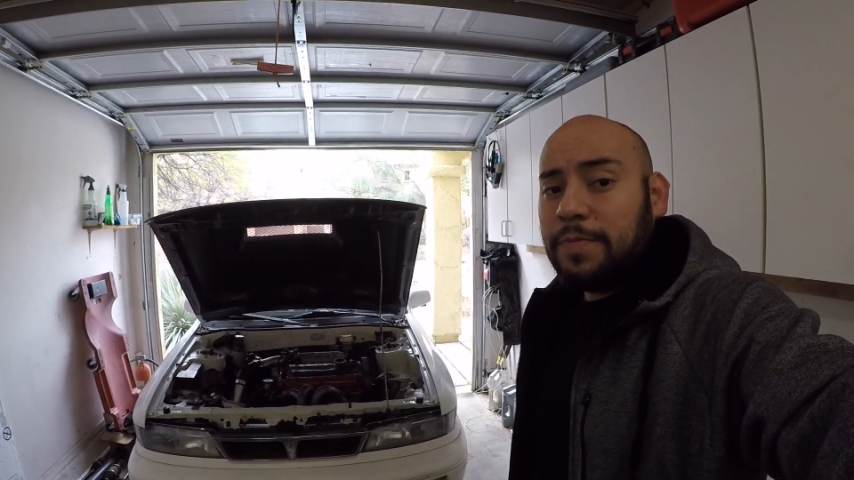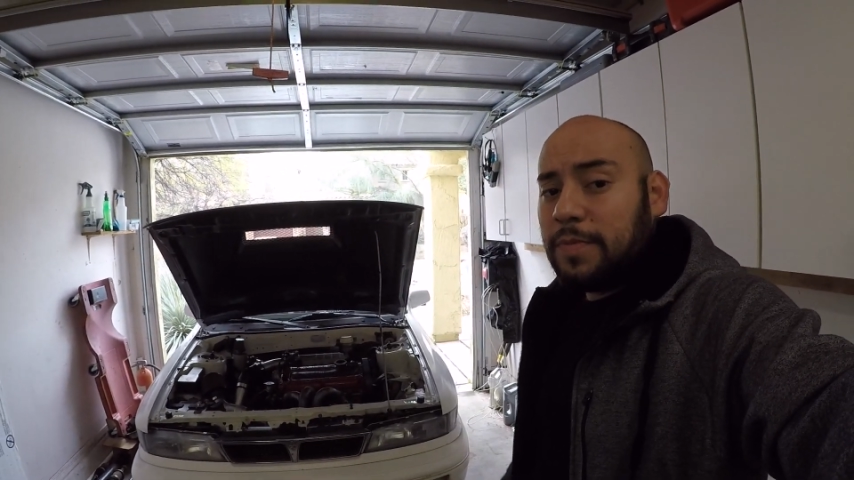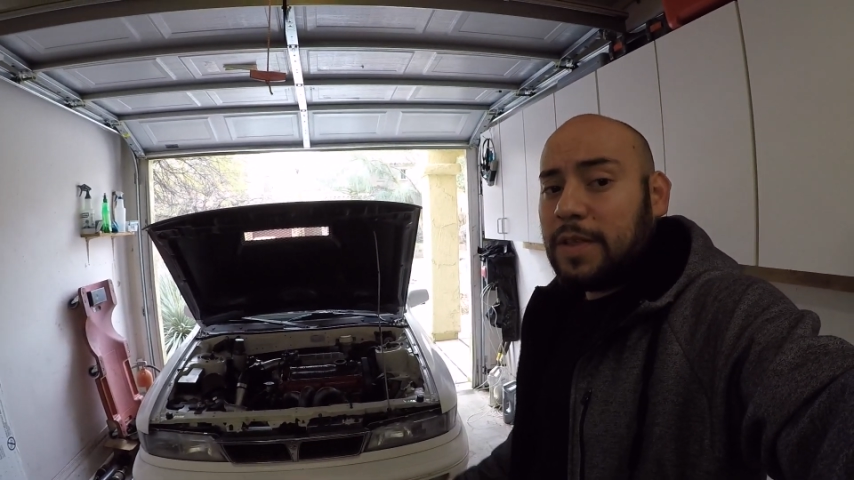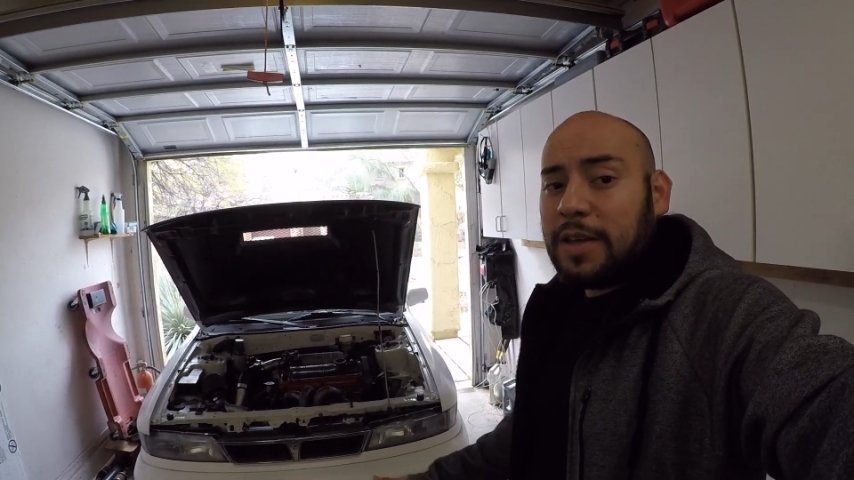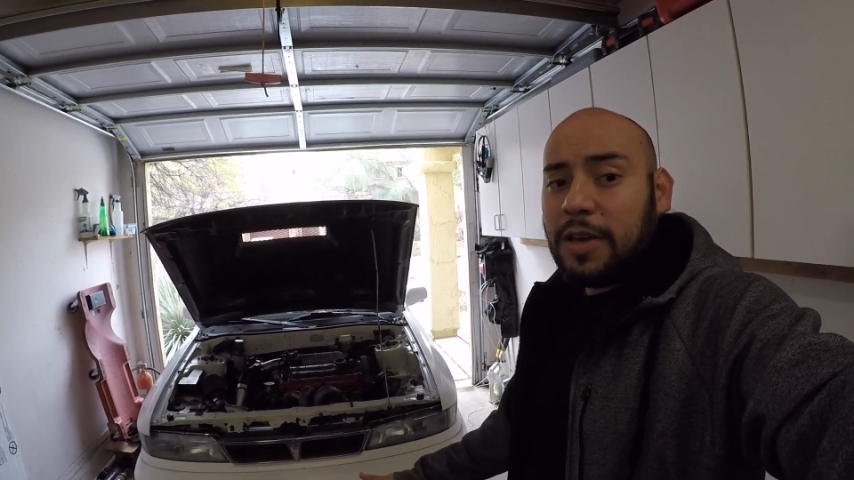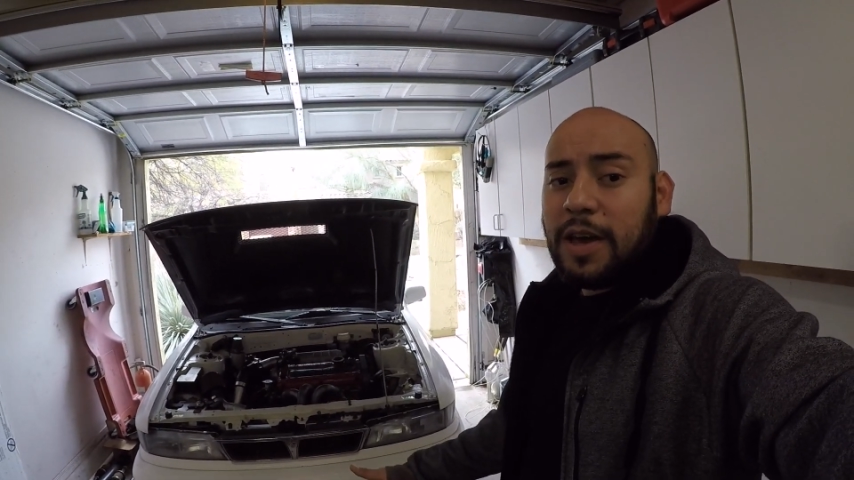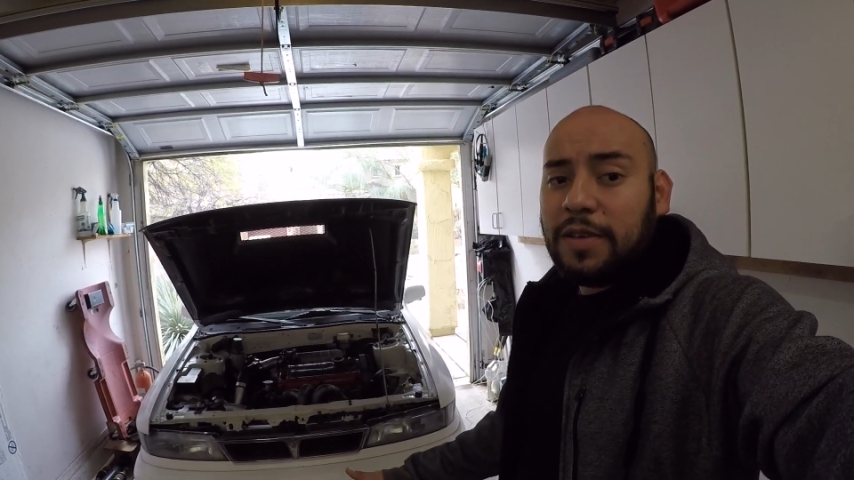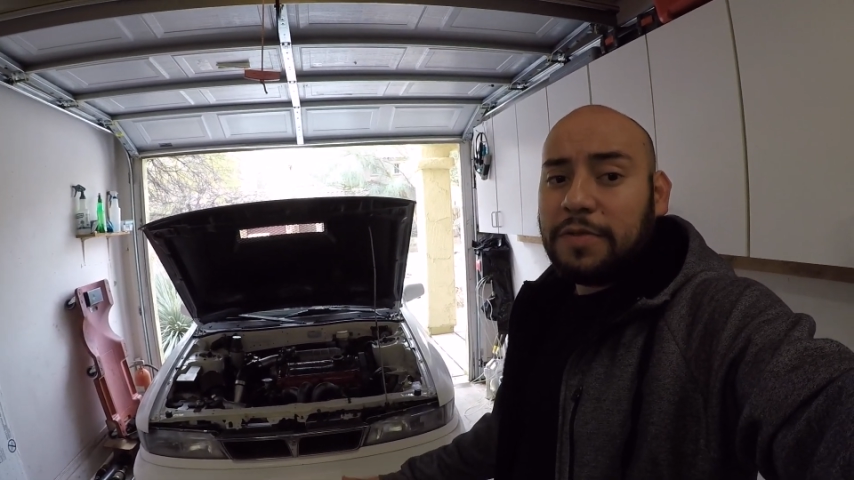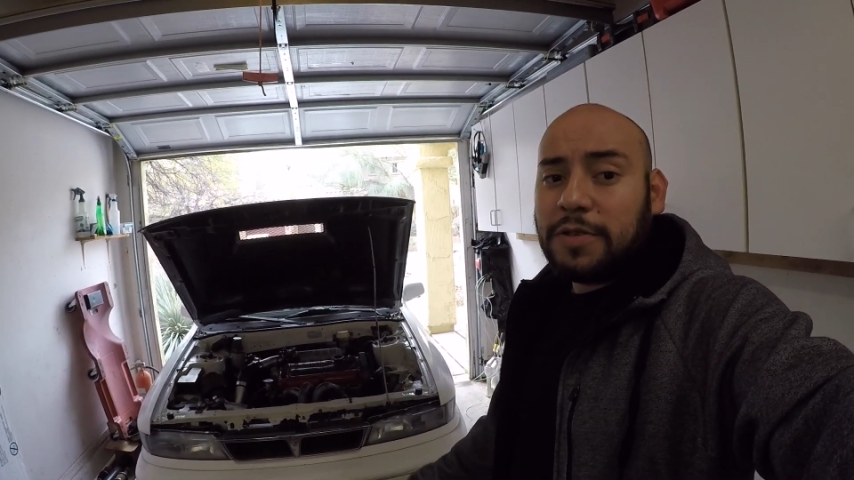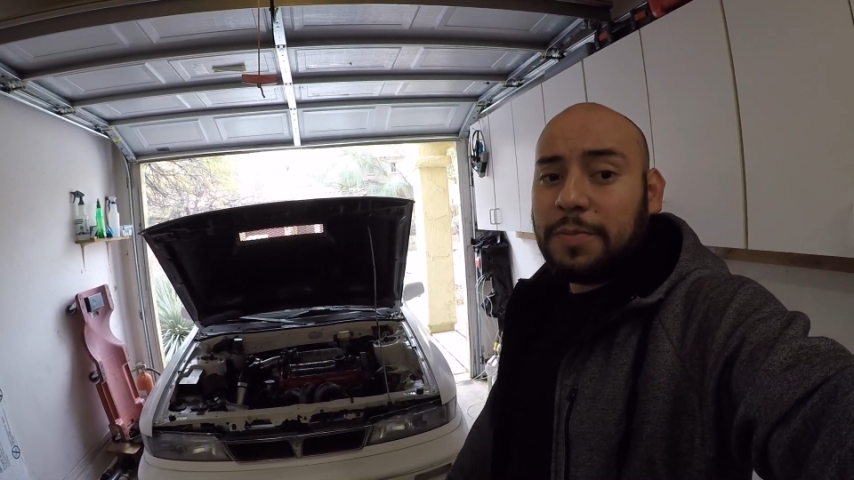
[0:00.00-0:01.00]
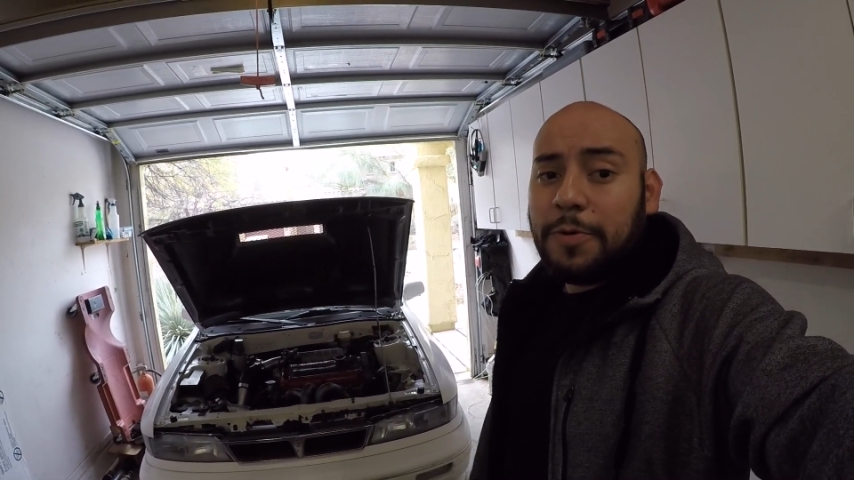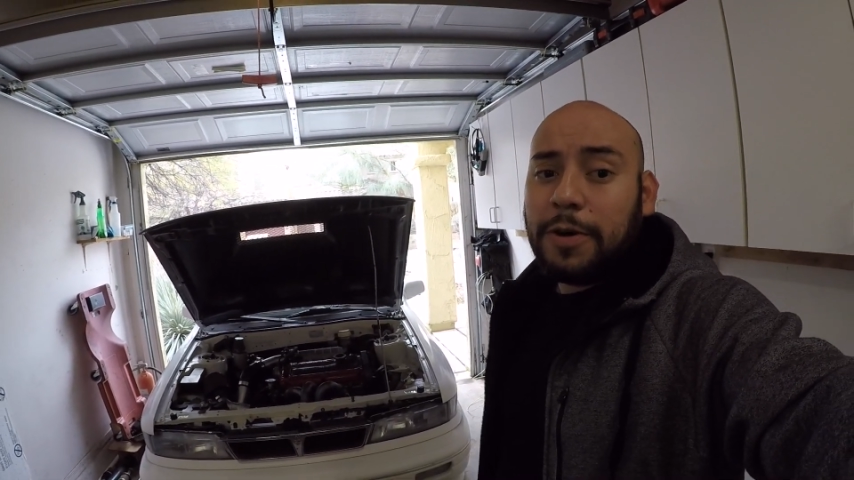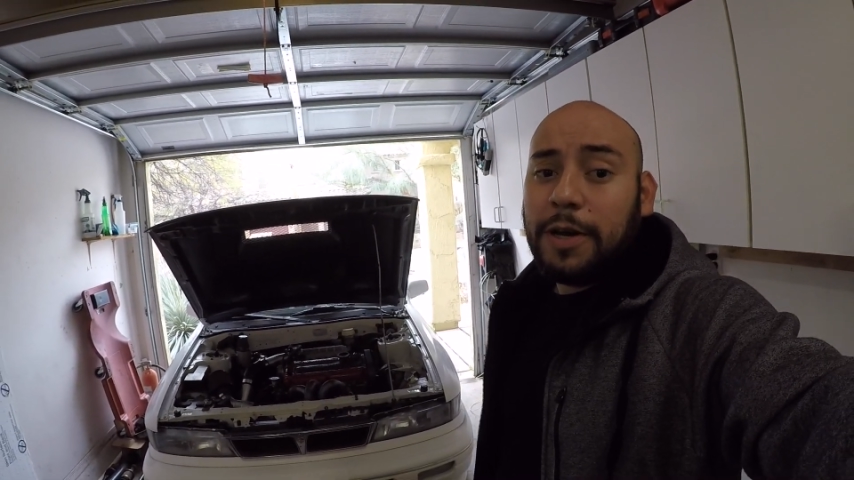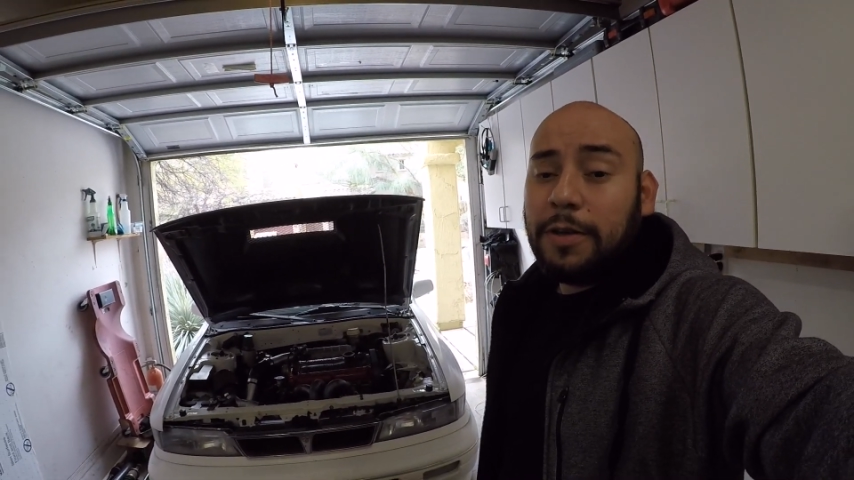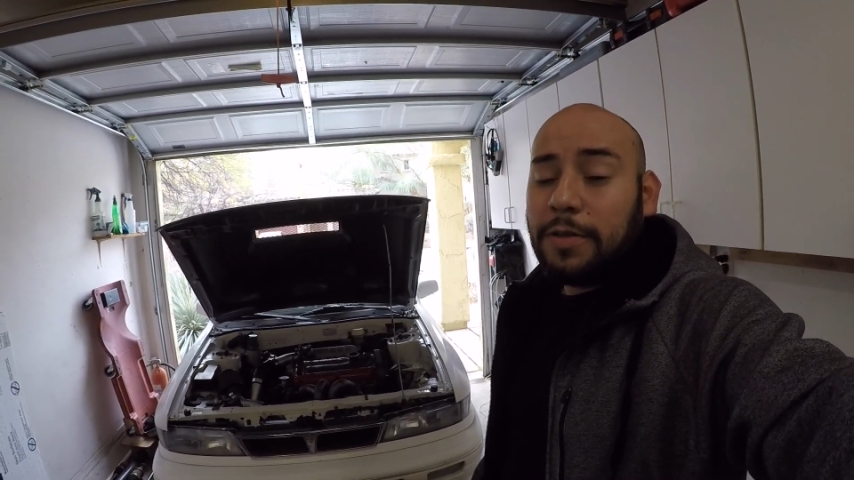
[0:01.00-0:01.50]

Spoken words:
Thank you guys for supporting.